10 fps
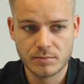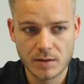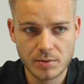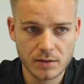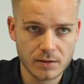
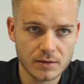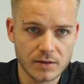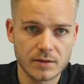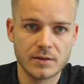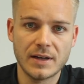maybe
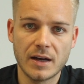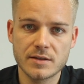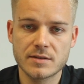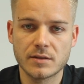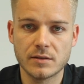the
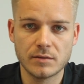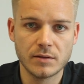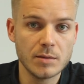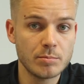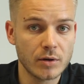last
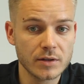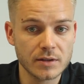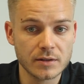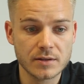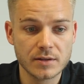
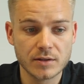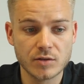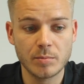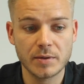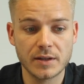important
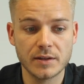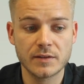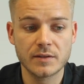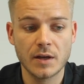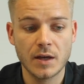topic
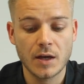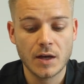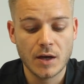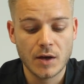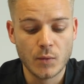is
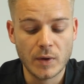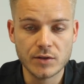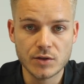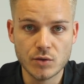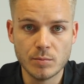when
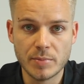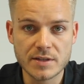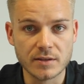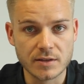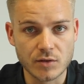you do
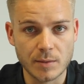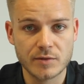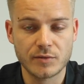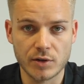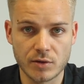business trips
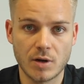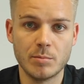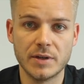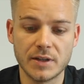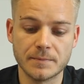for your
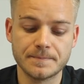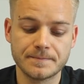company.